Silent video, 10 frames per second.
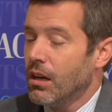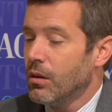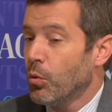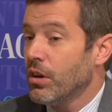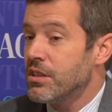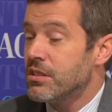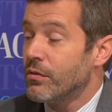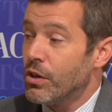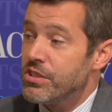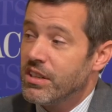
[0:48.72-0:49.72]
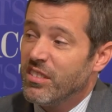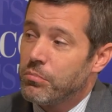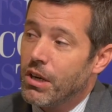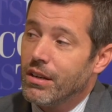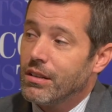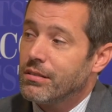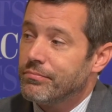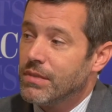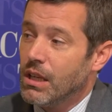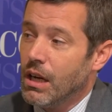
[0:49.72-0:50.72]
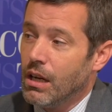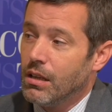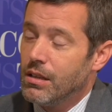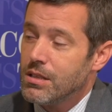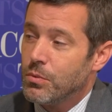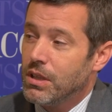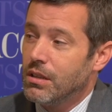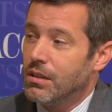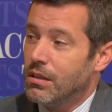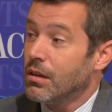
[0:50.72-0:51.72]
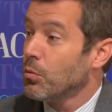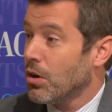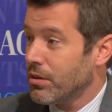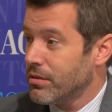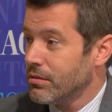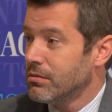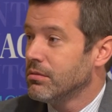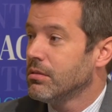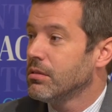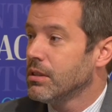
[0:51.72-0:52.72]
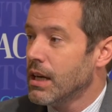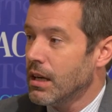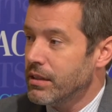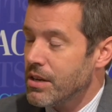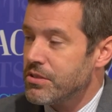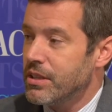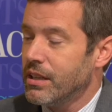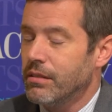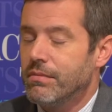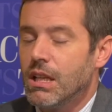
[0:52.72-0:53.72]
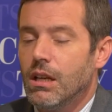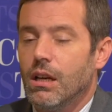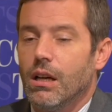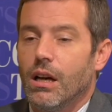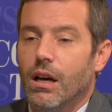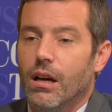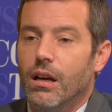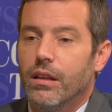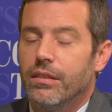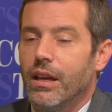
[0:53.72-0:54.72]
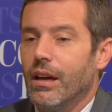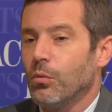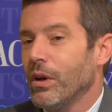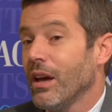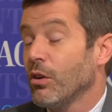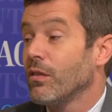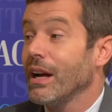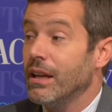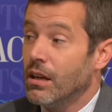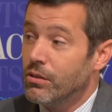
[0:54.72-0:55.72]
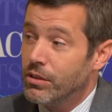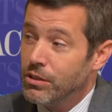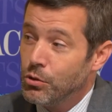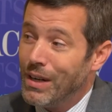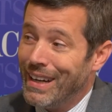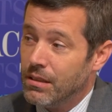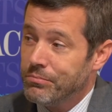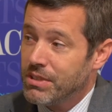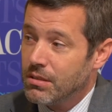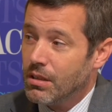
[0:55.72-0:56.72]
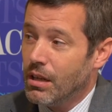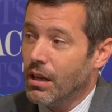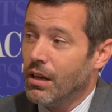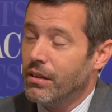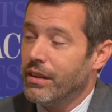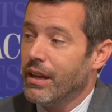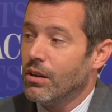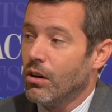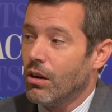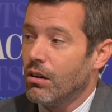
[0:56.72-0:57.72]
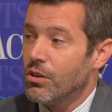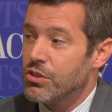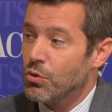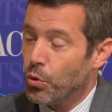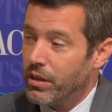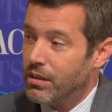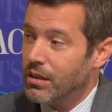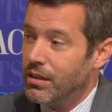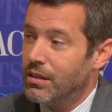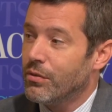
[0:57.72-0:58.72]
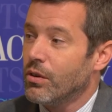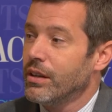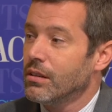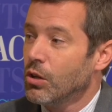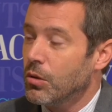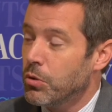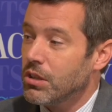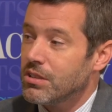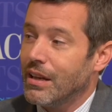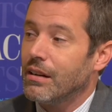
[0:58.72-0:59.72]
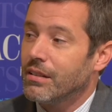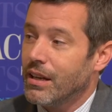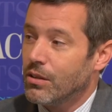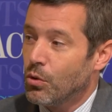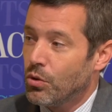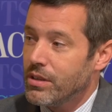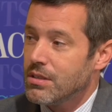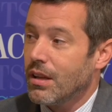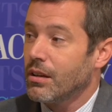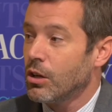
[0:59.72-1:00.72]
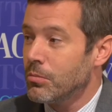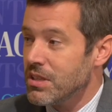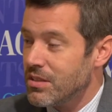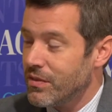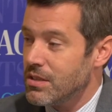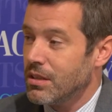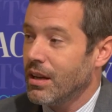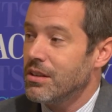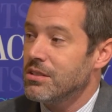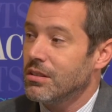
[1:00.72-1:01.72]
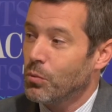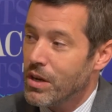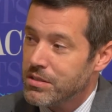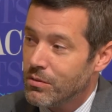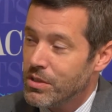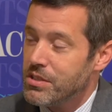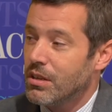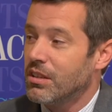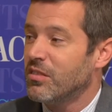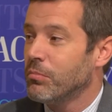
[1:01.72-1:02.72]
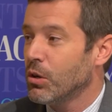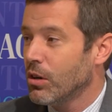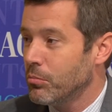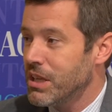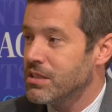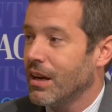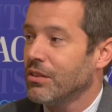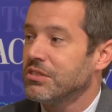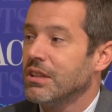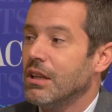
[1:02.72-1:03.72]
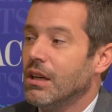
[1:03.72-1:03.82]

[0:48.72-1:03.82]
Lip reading: One is diversity of product. As we did a walkthrough yesterday, that we have over 800 new items that are assorted in different lookbook style categories like urban sophistication, Western Reserve, Boho Beach House,